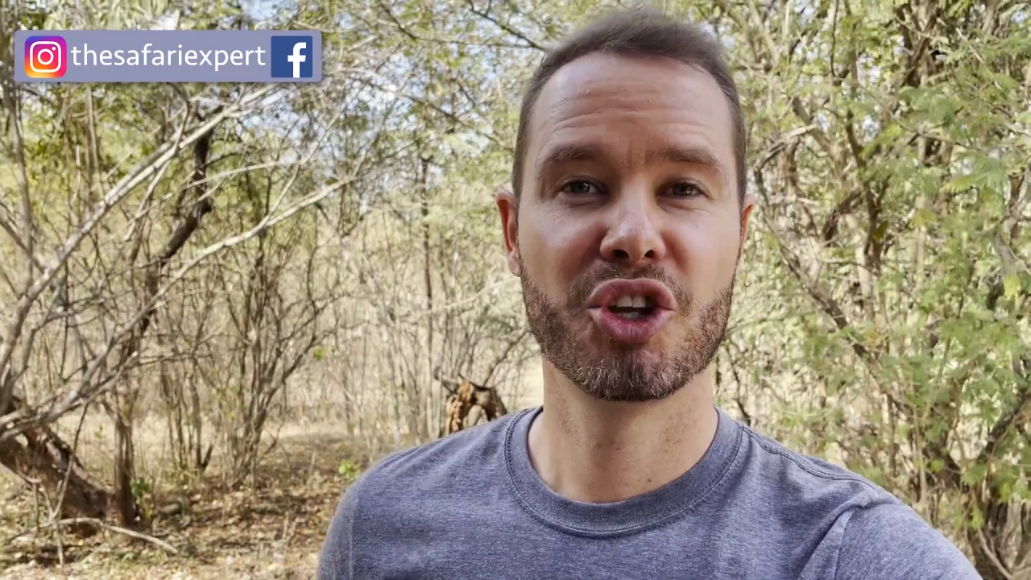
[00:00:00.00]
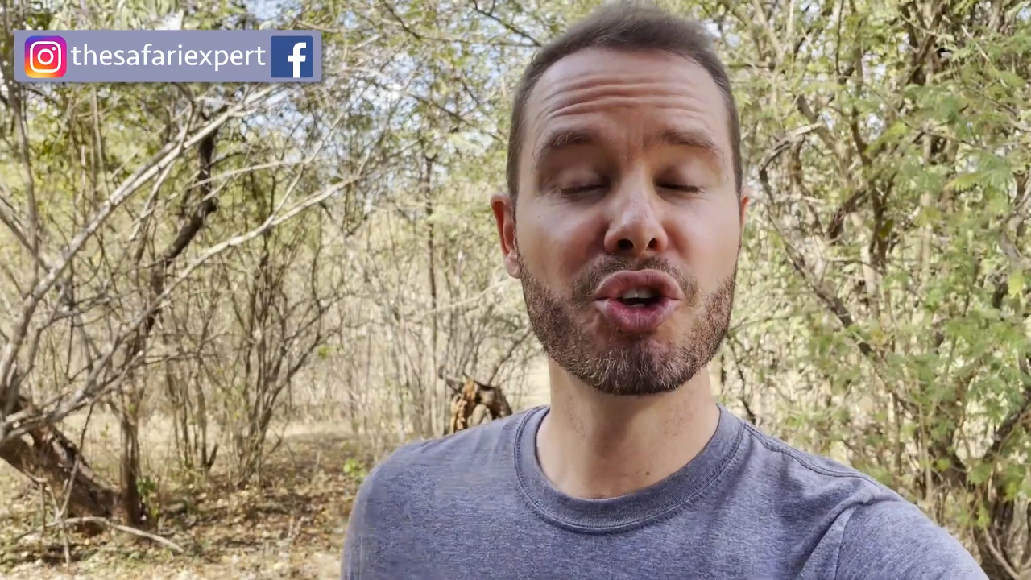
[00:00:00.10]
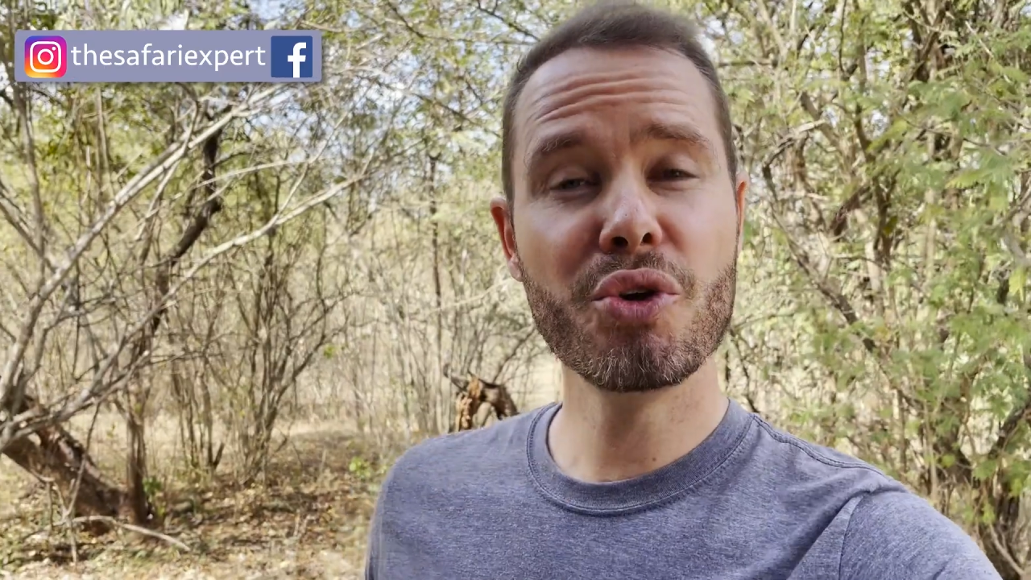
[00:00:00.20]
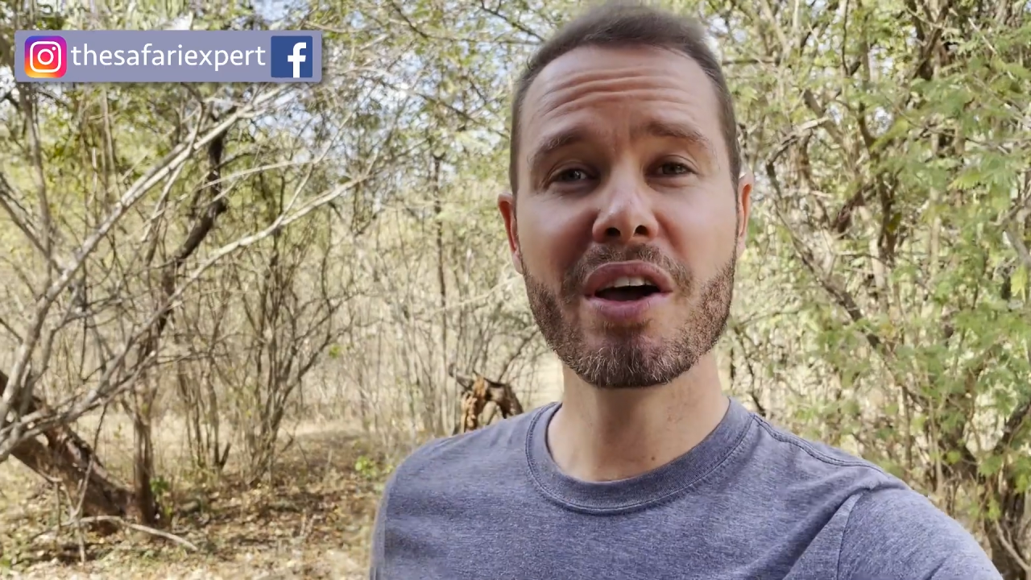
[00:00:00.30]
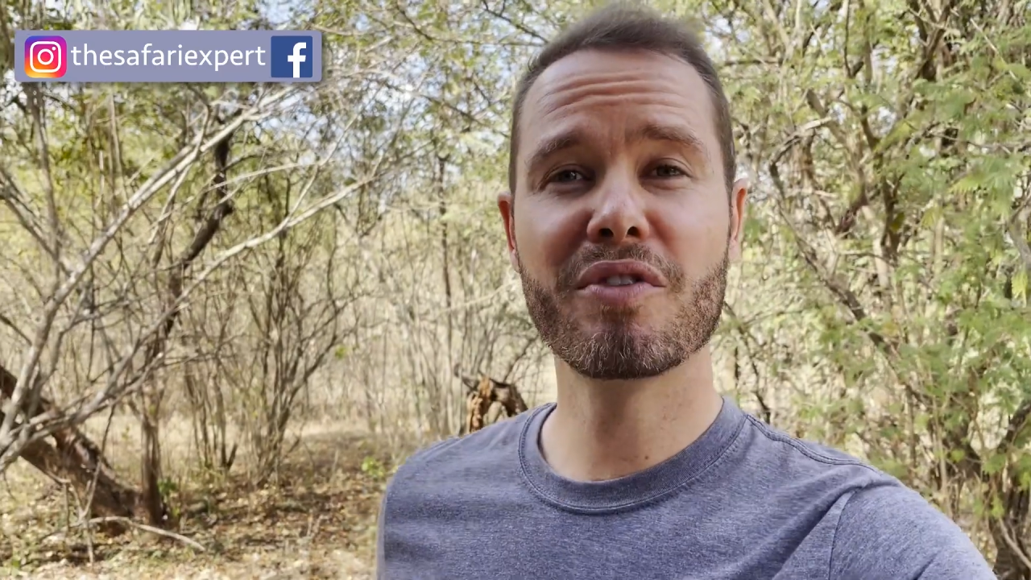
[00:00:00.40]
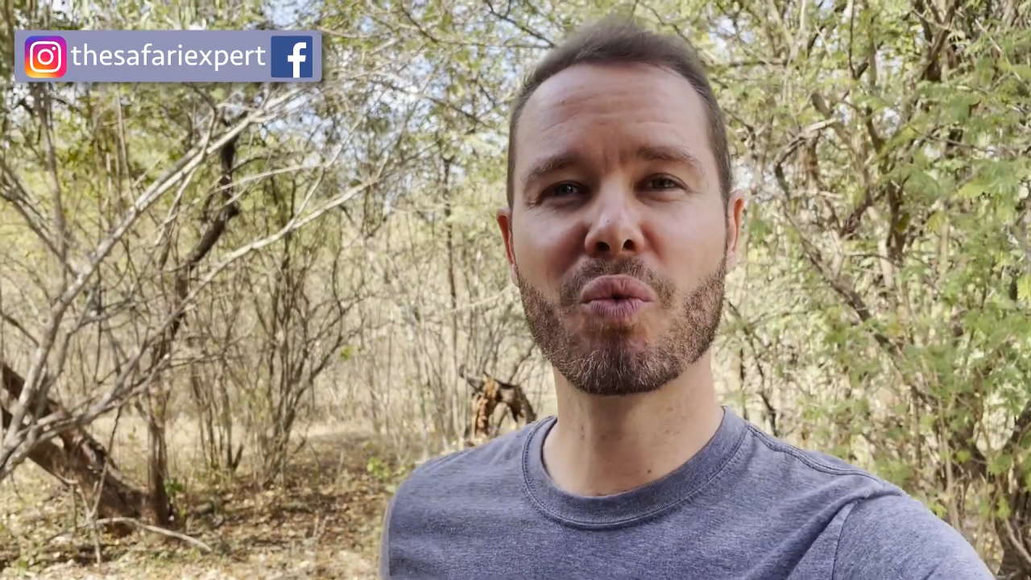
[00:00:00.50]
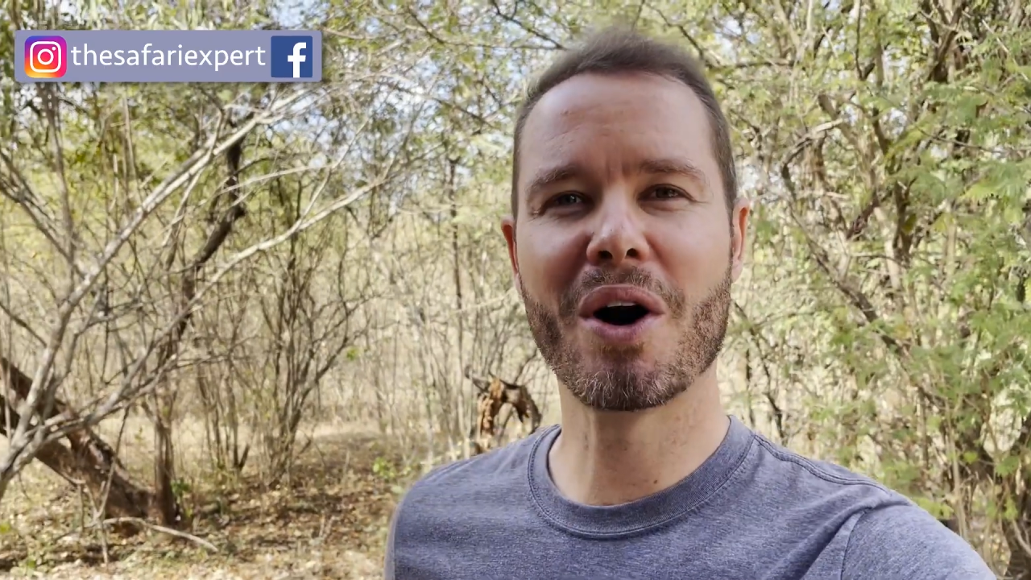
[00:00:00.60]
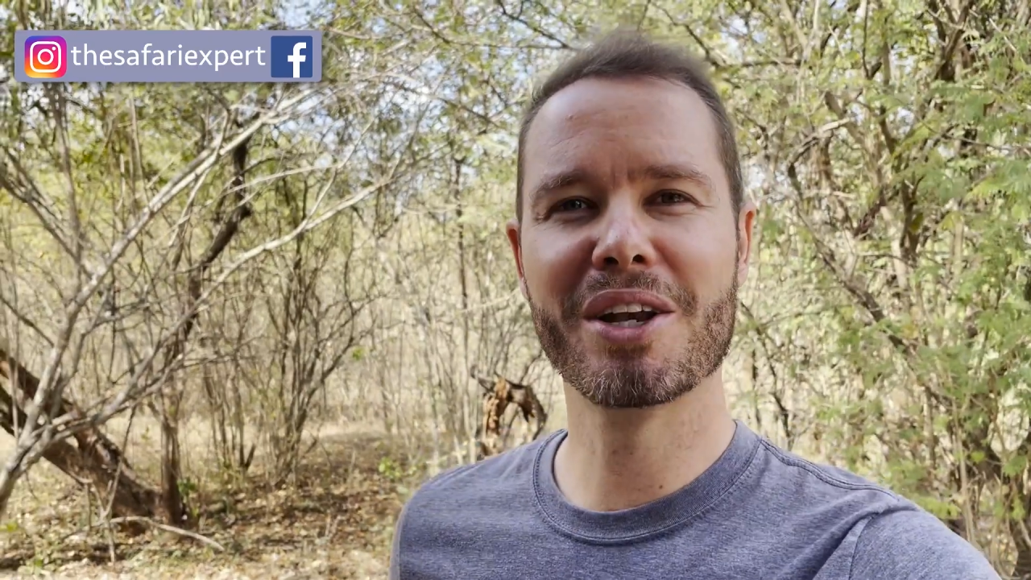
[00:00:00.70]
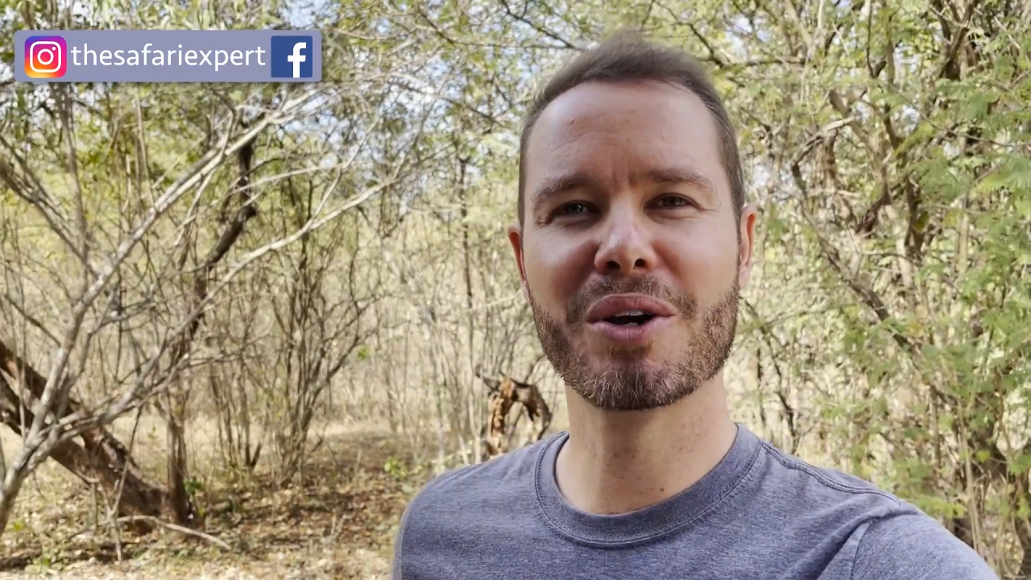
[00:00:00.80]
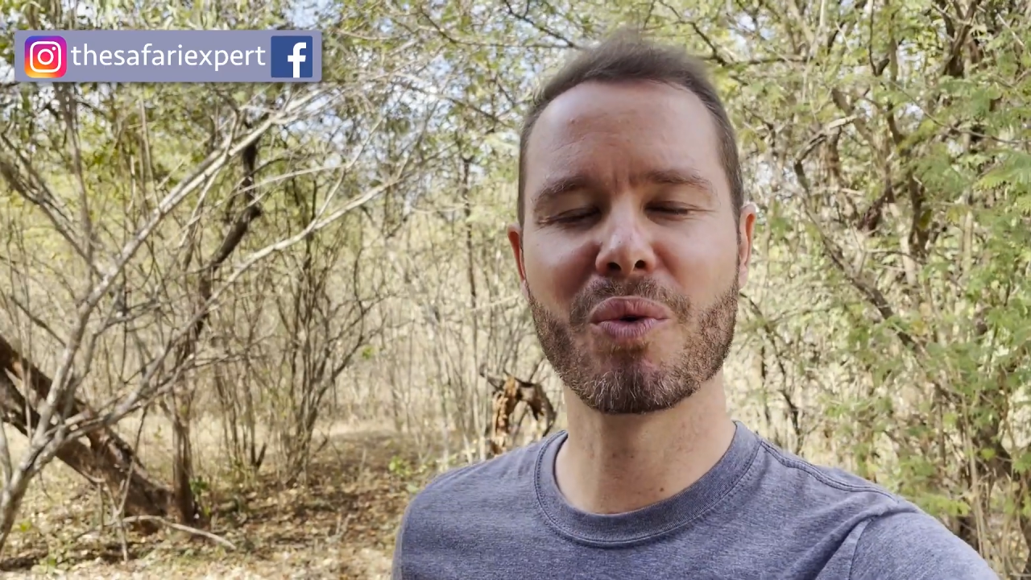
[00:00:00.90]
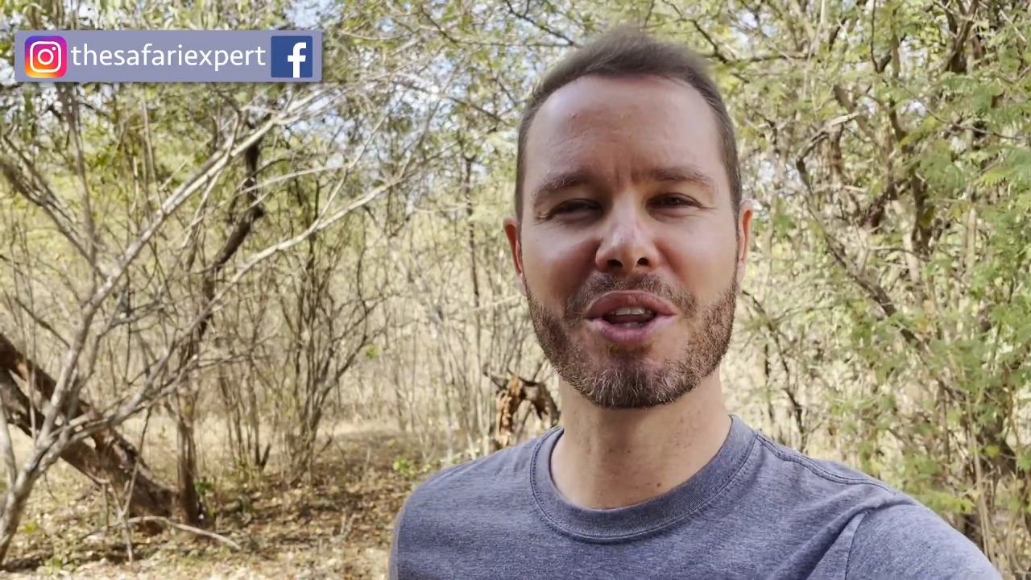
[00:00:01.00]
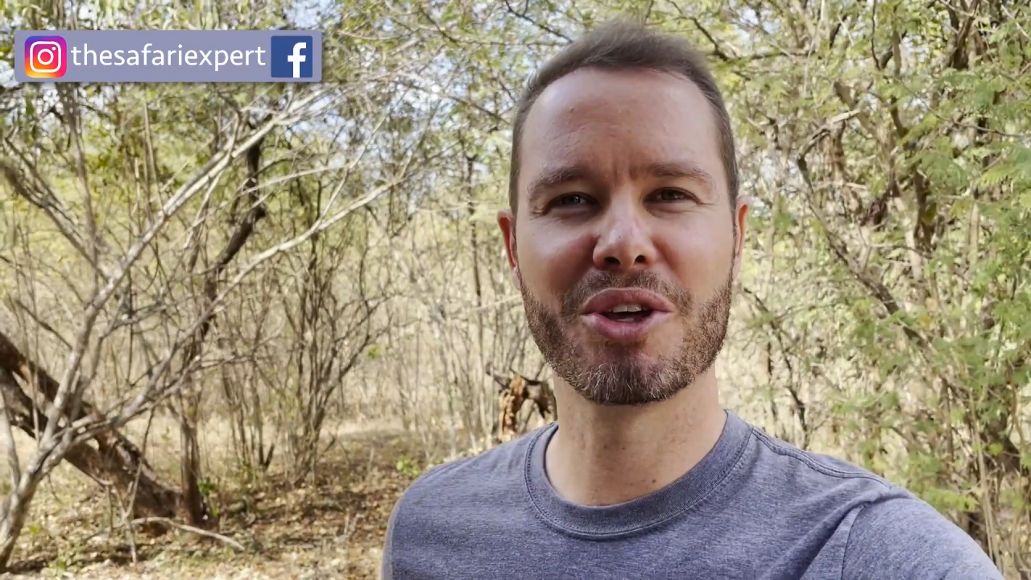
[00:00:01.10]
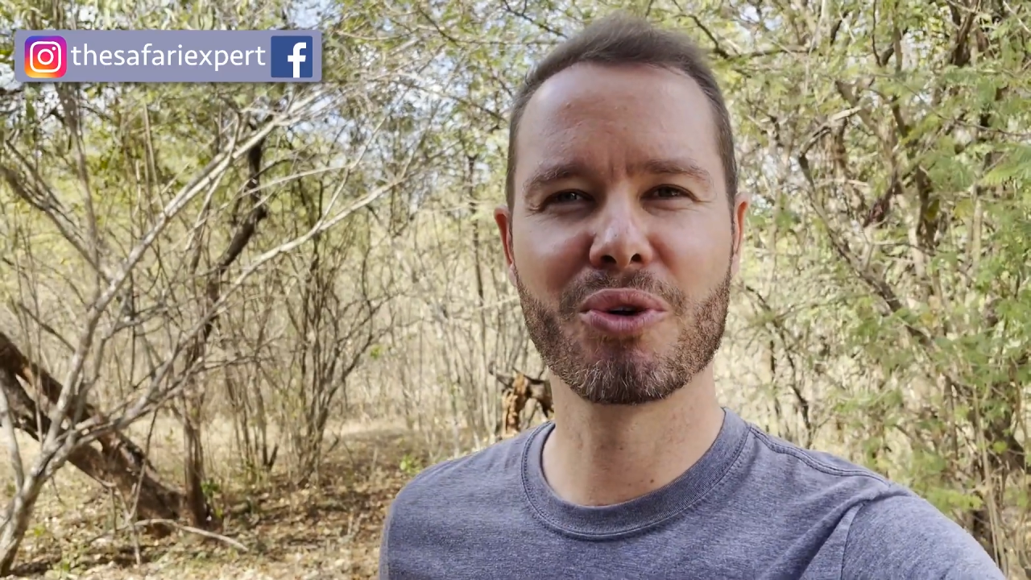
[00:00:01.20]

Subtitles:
Do you ever wonder whether